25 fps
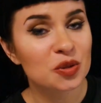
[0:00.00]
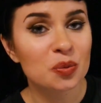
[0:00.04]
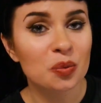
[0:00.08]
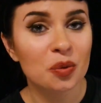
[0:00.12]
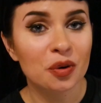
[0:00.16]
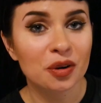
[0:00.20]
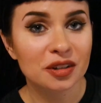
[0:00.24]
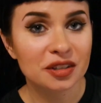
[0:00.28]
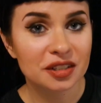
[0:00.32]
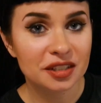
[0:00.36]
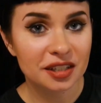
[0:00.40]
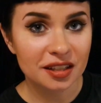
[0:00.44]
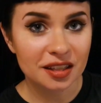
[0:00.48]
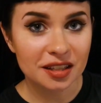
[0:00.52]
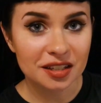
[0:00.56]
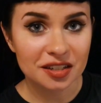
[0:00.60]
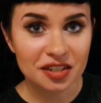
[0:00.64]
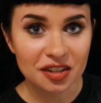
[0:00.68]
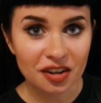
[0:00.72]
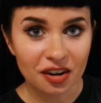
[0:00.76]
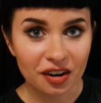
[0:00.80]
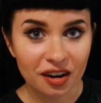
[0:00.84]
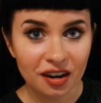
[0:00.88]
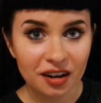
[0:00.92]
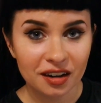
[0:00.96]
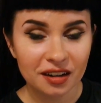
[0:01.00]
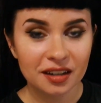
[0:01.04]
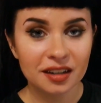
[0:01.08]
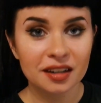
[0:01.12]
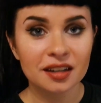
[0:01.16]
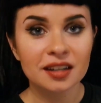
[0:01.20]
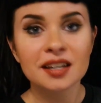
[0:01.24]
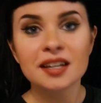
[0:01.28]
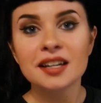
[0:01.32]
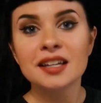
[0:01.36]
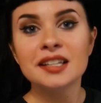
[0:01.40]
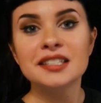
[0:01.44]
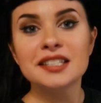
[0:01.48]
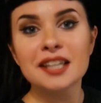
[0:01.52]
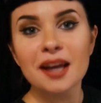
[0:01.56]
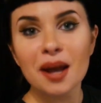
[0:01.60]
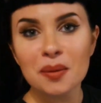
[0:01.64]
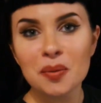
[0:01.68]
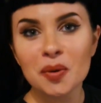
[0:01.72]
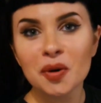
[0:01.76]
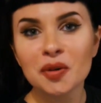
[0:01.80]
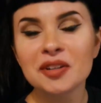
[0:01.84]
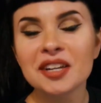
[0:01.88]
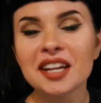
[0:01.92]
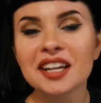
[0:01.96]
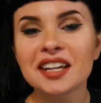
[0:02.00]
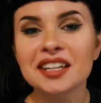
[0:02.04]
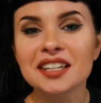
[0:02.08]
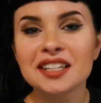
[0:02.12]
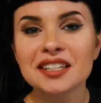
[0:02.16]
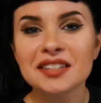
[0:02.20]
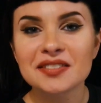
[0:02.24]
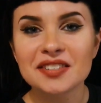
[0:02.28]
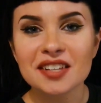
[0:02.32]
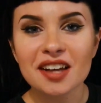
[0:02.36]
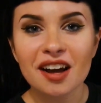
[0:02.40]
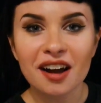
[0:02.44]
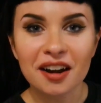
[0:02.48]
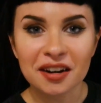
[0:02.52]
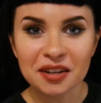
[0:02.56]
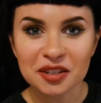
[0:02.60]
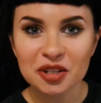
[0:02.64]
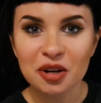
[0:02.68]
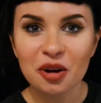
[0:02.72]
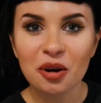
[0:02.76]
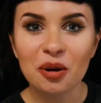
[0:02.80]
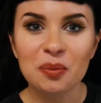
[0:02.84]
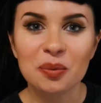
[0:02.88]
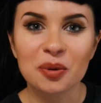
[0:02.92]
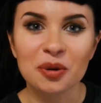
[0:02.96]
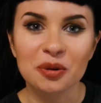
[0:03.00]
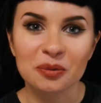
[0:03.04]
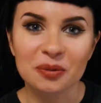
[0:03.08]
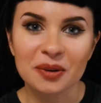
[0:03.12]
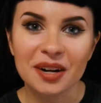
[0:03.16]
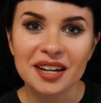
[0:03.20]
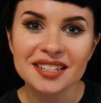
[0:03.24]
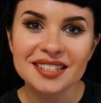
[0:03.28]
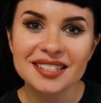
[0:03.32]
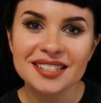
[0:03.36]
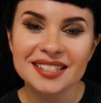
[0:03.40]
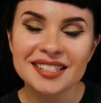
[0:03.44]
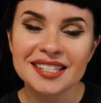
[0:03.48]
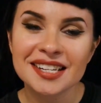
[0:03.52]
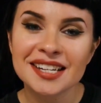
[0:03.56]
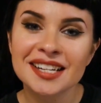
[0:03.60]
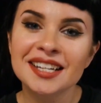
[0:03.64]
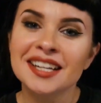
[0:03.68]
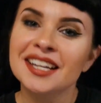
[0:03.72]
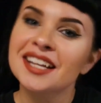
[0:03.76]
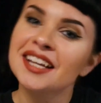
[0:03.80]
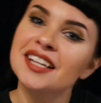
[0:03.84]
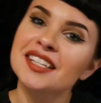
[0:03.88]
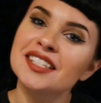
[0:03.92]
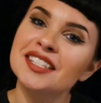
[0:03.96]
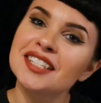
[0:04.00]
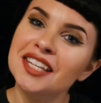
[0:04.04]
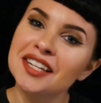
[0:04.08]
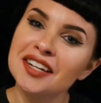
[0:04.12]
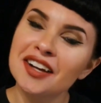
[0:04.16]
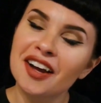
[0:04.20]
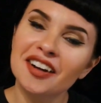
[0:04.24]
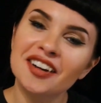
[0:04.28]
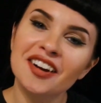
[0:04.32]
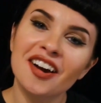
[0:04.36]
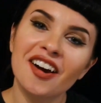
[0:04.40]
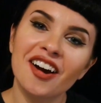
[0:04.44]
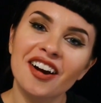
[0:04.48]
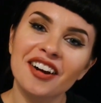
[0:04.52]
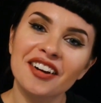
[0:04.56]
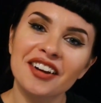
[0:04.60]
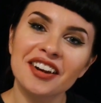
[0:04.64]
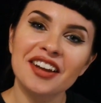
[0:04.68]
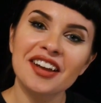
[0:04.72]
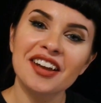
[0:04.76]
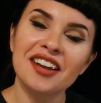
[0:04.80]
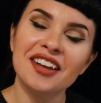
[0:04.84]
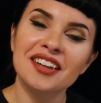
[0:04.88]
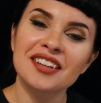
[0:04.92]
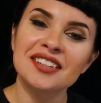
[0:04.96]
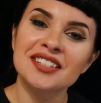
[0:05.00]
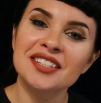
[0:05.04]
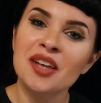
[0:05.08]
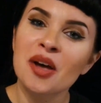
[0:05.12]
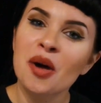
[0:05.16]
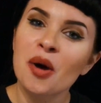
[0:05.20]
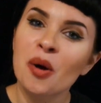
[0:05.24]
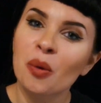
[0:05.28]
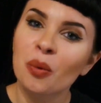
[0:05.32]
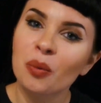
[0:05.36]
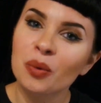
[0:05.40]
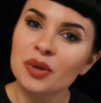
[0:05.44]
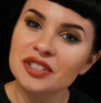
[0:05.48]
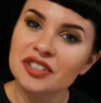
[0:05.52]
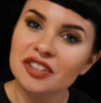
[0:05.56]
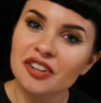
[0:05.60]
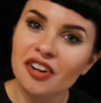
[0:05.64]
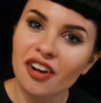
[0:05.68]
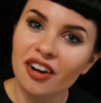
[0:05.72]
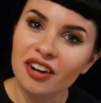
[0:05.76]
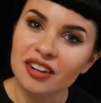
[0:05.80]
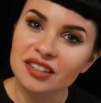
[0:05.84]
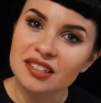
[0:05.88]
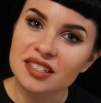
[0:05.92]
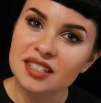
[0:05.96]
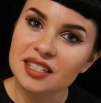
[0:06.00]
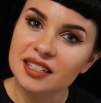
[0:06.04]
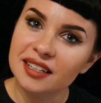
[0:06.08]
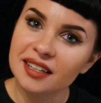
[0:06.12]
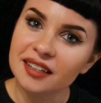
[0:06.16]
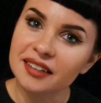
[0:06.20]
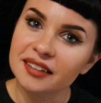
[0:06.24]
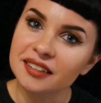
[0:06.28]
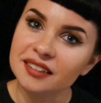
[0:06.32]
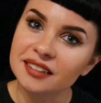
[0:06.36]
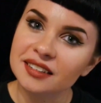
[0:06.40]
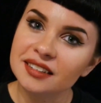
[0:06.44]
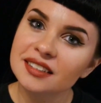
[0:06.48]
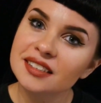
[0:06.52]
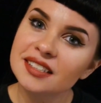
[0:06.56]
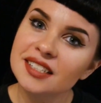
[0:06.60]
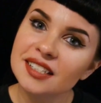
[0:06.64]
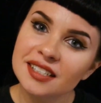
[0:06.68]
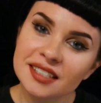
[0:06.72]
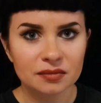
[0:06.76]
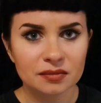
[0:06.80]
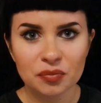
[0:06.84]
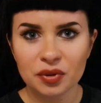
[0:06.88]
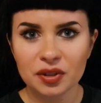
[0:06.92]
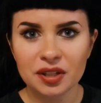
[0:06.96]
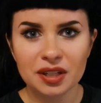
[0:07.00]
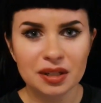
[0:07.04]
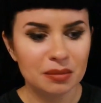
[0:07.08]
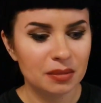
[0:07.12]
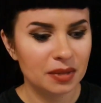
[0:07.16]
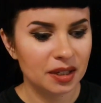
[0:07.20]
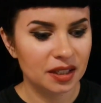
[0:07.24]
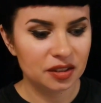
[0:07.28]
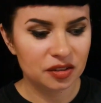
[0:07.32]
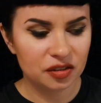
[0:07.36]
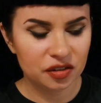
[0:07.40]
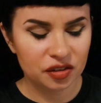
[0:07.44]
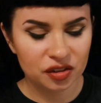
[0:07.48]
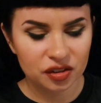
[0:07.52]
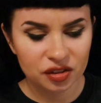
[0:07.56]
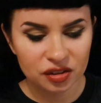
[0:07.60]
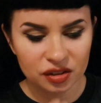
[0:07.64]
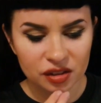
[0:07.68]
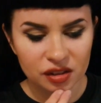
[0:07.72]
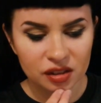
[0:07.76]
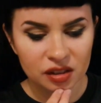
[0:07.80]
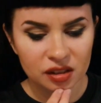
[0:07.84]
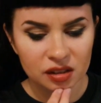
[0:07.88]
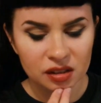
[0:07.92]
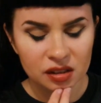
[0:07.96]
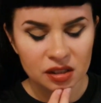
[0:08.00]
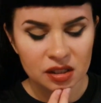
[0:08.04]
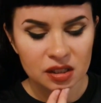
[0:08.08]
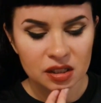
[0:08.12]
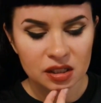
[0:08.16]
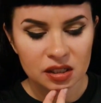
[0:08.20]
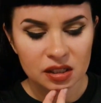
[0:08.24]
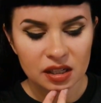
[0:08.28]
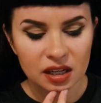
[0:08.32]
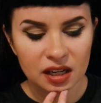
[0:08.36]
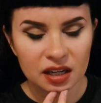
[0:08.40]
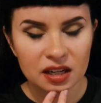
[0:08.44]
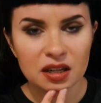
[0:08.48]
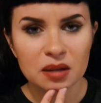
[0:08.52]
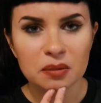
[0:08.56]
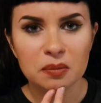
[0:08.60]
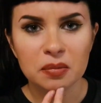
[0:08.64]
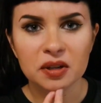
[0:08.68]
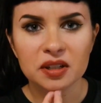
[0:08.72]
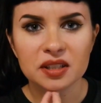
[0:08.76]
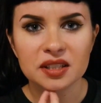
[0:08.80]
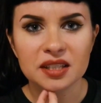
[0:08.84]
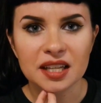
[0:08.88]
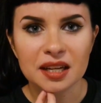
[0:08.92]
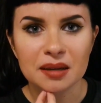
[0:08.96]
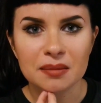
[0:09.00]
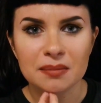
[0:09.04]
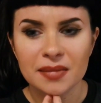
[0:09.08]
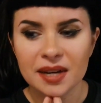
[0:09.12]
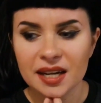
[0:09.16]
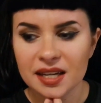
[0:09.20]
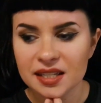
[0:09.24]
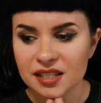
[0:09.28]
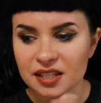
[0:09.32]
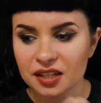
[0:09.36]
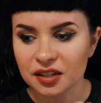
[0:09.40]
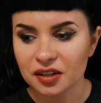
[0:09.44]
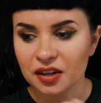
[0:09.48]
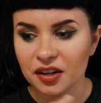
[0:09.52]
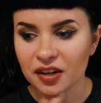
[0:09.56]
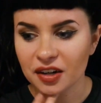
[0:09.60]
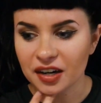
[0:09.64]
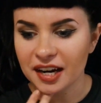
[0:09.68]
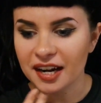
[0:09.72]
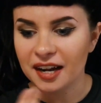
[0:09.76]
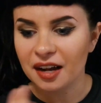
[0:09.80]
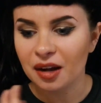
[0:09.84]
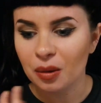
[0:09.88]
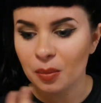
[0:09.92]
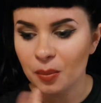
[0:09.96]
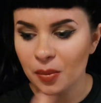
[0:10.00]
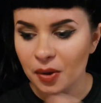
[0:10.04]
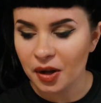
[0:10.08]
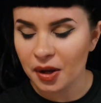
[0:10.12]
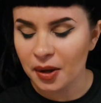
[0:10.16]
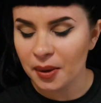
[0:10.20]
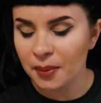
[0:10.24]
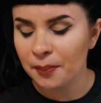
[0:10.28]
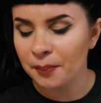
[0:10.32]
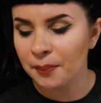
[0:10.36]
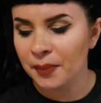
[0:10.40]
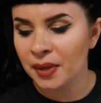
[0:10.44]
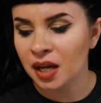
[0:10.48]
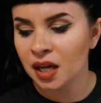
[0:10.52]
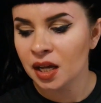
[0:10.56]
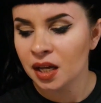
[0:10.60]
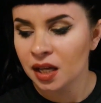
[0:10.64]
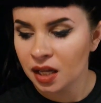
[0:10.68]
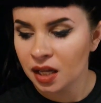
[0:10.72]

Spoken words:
Sworn to the Dark. Type O Negative's October Rust. Sonata Arctica's Winter Hearts Guild. Pretty much any Birthday Massacre album.